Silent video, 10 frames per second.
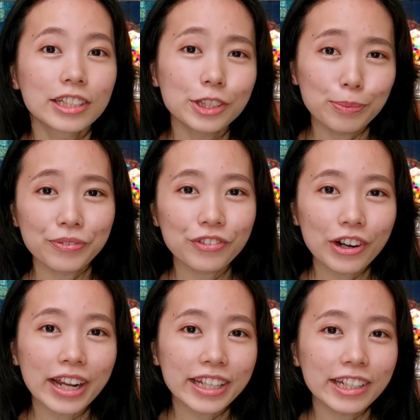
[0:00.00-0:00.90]
So before
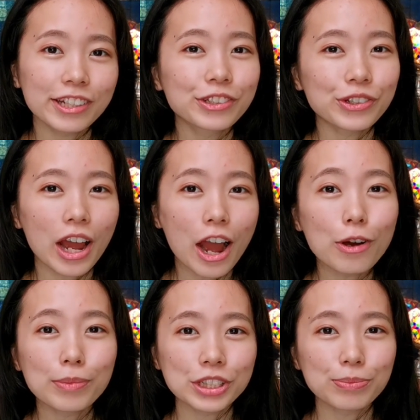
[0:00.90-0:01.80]
I get into
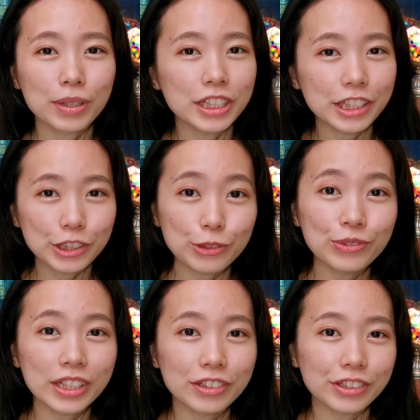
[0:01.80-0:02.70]
how much money you
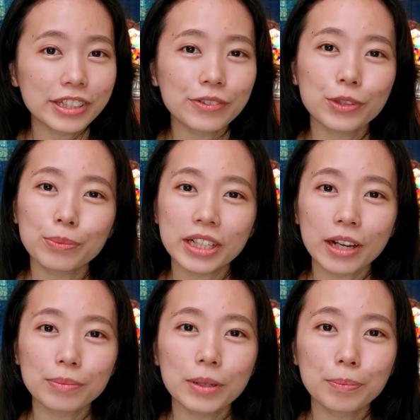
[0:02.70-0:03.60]
need to save to
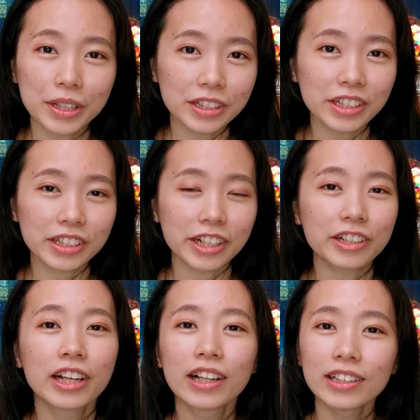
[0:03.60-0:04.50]
become a
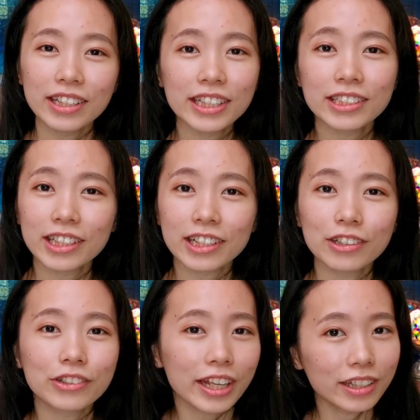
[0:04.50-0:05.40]
millionaire, let's take a
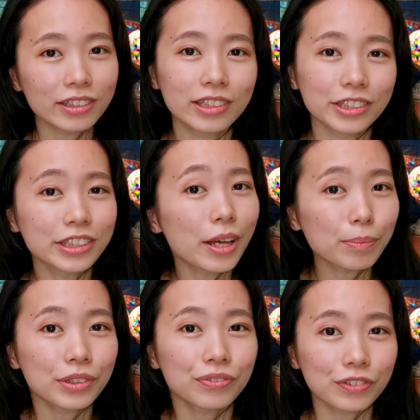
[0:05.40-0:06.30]
look at this
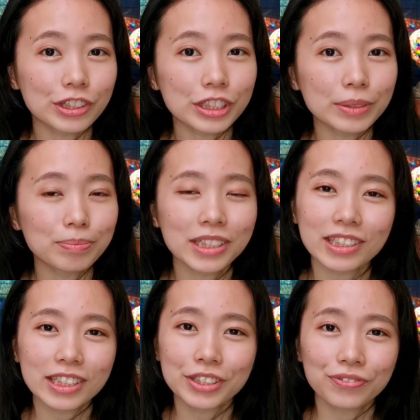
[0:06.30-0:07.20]
number first
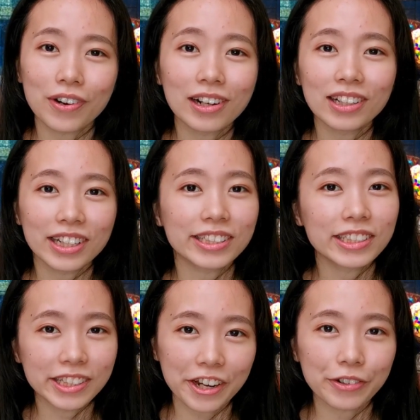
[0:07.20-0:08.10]
because it's far less
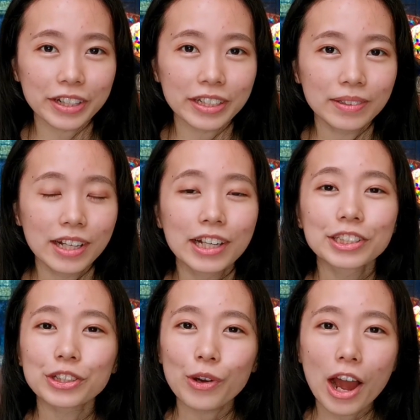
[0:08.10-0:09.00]
scary.
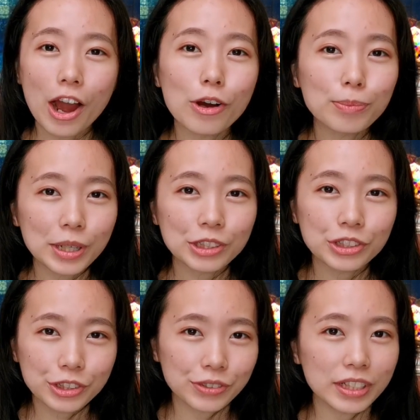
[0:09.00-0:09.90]
So how much
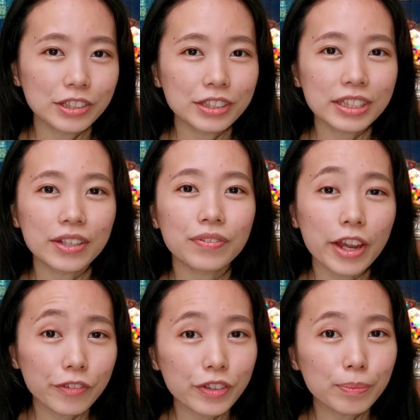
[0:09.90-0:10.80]
do you need to save
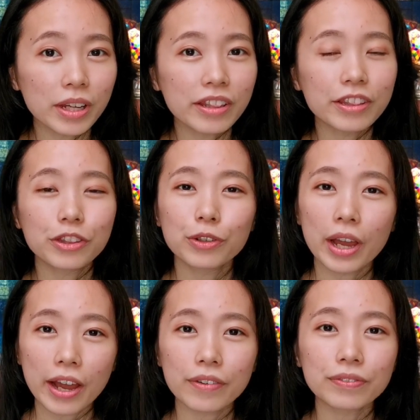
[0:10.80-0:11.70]
every month to
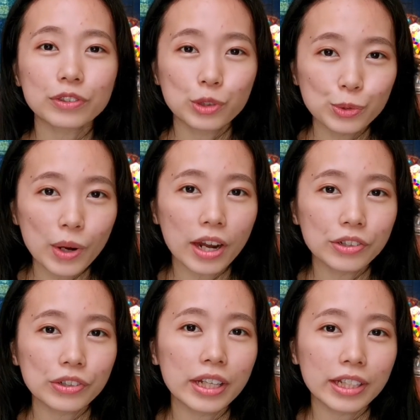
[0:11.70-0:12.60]
have
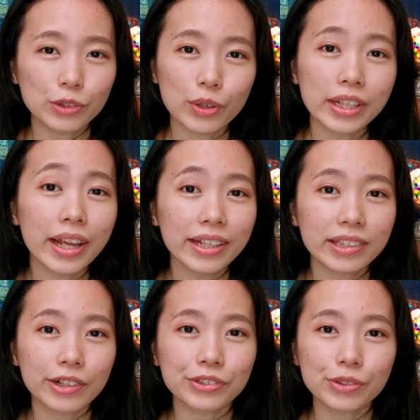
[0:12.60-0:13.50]

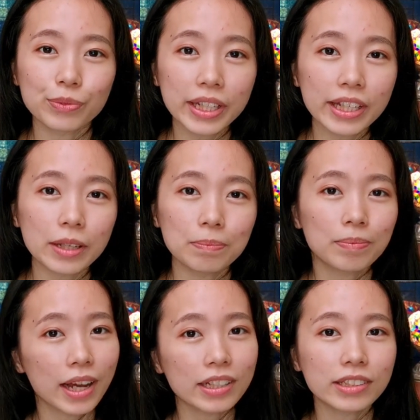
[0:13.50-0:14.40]
228,000 ringgit
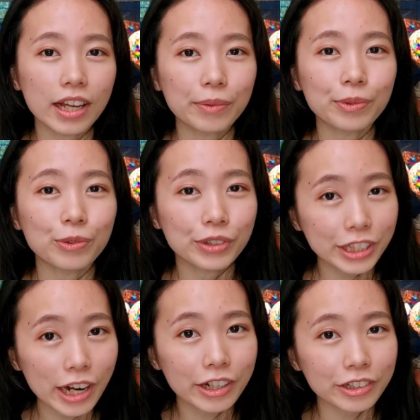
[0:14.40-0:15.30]
by the time you
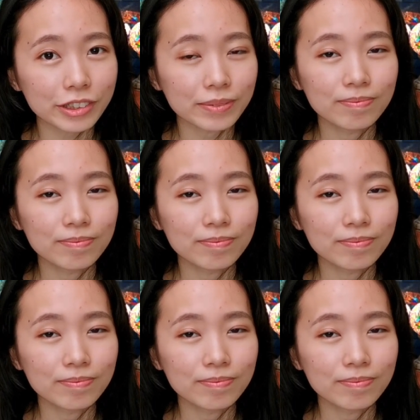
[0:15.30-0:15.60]
retire?